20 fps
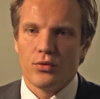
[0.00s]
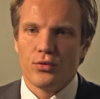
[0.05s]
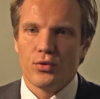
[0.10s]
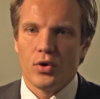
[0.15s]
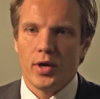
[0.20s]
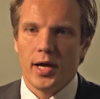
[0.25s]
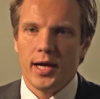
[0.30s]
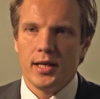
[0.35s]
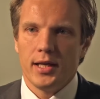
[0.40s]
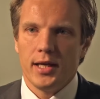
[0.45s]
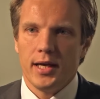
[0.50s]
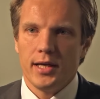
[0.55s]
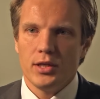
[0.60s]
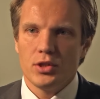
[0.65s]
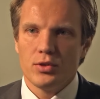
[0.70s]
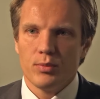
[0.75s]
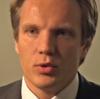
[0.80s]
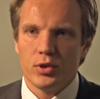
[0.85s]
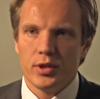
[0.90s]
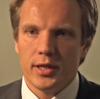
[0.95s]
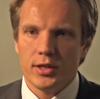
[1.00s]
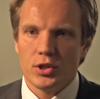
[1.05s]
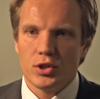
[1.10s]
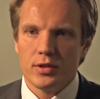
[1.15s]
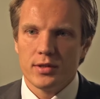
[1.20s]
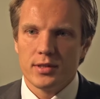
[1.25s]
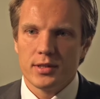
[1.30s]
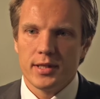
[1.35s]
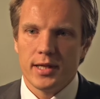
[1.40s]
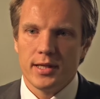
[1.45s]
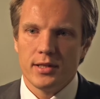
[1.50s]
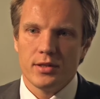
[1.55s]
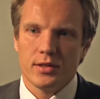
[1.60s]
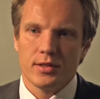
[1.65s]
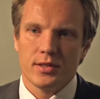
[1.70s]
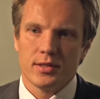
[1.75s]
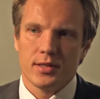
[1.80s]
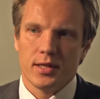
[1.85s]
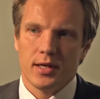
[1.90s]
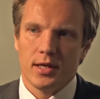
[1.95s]
But for IDH mutation
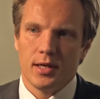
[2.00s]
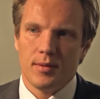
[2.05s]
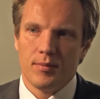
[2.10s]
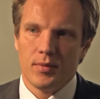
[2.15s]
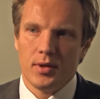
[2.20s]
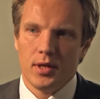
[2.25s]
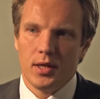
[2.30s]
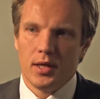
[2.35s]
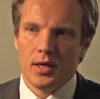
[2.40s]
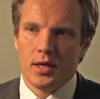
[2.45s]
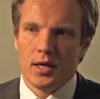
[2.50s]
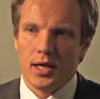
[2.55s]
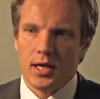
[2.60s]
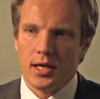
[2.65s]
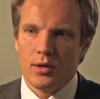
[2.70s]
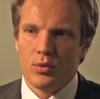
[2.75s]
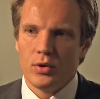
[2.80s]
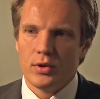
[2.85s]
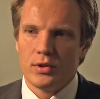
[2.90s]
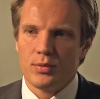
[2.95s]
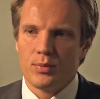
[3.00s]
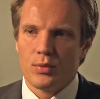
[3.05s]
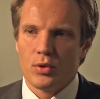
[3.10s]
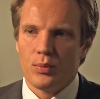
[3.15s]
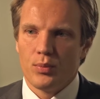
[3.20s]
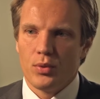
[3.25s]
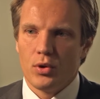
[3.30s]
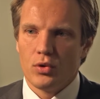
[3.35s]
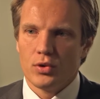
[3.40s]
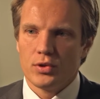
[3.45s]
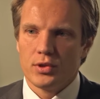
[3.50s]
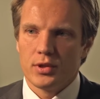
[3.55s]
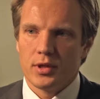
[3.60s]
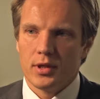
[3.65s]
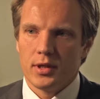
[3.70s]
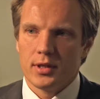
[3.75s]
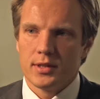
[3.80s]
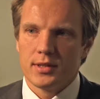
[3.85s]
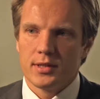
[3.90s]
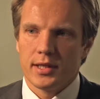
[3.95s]
status, I would propose
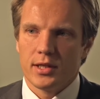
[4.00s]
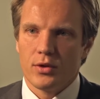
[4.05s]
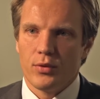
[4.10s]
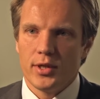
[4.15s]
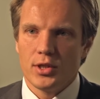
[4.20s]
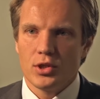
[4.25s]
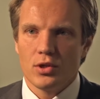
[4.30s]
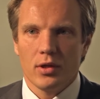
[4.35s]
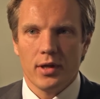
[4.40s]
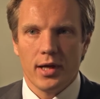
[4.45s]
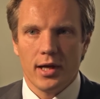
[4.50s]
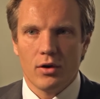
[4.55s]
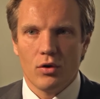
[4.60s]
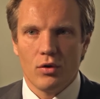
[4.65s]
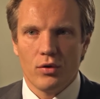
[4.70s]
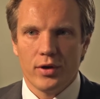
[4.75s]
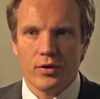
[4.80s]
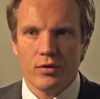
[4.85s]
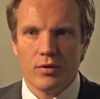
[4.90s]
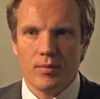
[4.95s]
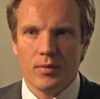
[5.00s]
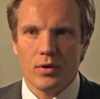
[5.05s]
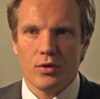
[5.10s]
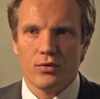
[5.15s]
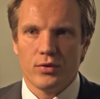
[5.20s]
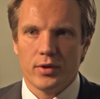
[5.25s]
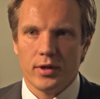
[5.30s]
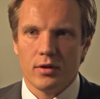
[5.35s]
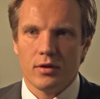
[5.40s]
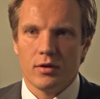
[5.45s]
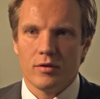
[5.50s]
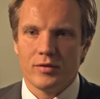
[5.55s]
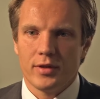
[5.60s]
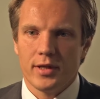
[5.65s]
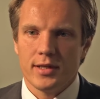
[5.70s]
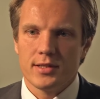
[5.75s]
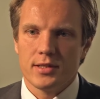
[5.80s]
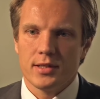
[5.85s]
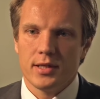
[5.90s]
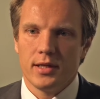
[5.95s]
a sequential algorithm of
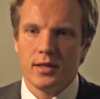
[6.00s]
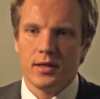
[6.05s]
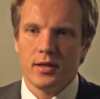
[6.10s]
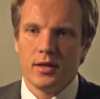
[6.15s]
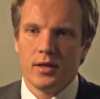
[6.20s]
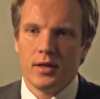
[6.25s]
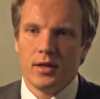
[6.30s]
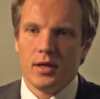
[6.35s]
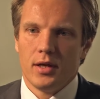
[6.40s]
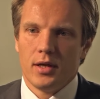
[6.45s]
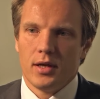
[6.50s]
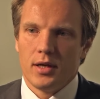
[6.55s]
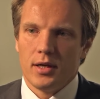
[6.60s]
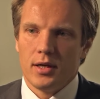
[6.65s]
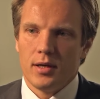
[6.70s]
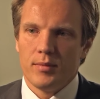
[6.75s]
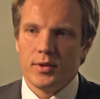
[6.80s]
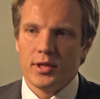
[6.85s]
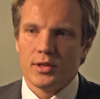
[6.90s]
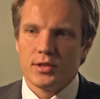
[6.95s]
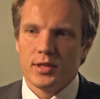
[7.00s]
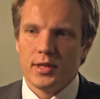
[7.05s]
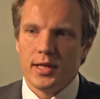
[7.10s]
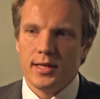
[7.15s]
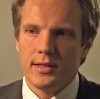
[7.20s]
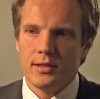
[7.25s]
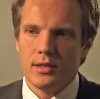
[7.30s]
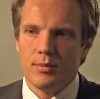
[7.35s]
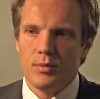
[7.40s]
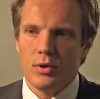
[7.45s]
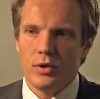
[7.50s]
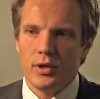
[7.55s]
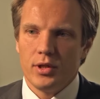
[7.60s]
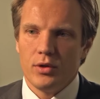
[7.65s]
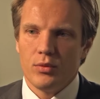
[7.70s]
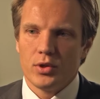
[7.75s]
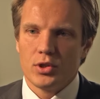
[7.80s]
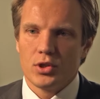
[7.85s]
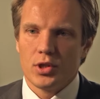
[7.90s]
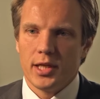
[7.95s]
testing. There's an
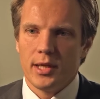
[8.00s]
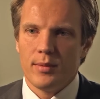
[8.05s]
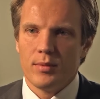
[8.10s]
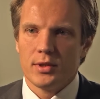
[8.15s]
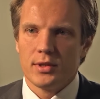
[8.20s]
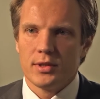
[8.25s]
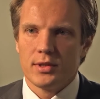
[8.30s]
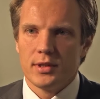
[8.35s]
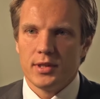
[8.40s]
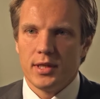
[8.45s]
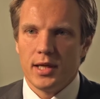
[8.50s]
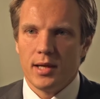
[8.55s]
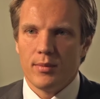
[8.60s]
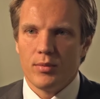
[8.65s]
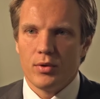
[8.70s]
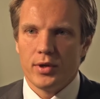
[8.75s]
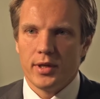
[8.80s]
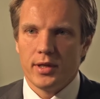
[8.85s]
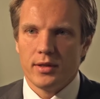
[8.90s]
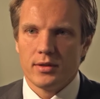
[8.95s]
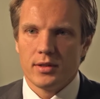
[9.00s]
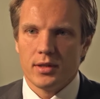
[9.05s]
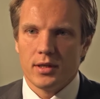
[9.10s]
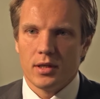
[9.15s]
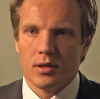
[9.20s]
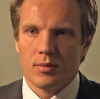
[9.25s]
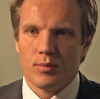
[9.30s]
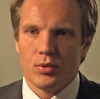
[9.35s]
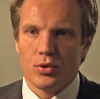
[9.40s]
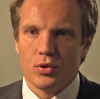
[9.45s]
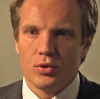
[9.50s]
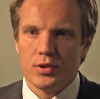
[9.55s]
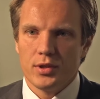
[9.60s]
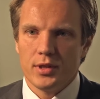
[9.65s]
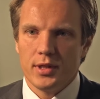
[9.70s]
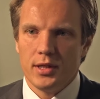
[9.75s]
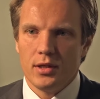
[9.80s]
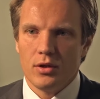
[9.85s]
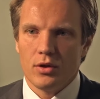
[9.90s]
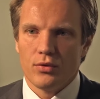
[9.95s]
antibody which labels the aberrant
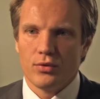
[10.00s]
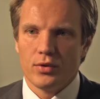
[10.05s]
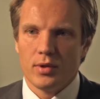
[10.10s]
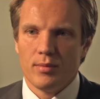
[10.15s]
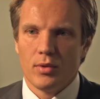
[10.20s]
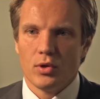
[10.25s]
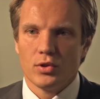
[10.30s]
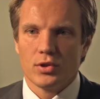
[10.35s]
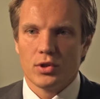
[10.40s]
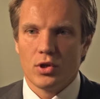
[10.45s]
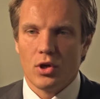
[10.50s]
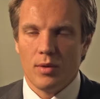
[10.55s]
protein of the most